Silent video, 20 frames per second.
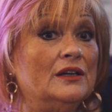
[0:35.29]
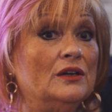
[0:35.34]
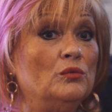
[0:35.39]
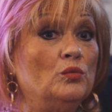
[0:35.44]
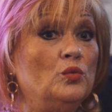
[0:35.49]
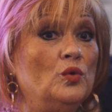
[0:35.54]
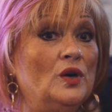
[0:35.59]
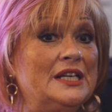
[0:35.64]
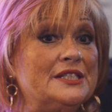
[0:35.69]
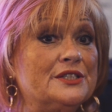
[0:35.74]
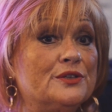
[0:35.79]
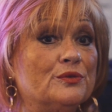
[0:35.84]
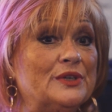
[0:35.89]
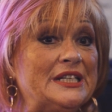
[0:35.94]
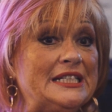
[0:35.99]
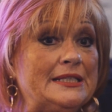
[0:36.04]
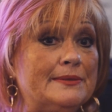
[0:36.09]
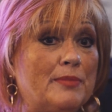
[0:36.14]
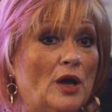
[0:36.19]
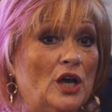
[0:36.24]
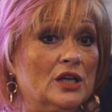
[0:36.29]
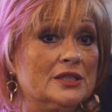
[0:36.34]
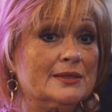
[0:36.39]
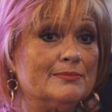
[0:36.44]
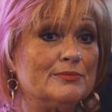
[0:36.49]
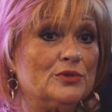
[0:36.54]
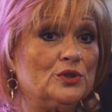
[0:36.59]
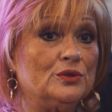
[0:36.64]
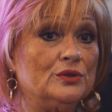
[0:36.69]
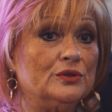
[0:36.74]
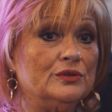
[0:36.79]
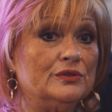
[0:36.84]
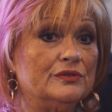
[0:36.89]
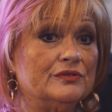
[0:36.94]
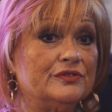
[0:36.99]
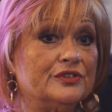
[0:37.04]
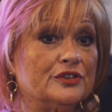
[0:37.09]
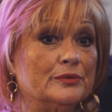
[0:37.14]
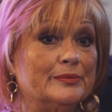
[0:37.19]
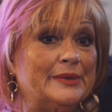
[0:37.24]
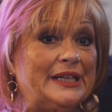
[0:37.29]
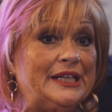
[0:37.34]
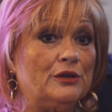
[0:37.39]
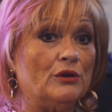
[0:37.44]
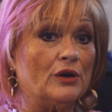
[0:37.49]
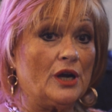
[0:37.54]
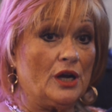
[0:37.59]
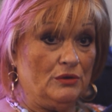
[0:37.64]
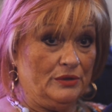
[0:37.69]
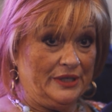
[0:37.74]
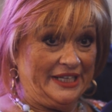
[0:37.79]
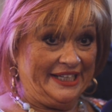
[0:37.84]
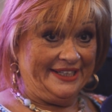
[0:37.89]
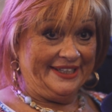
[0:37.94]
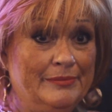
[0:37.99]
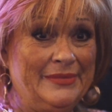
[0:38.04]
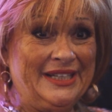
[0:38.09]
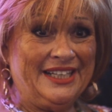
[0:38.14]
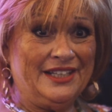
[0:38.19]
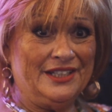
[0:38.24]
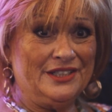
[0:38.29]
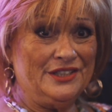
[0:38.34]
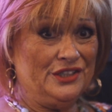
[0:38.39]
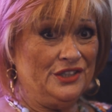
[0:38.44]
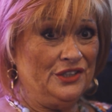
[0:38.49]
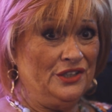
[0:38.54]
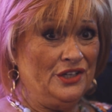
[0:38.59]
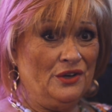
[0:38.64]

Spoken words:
was responsible for me growing because,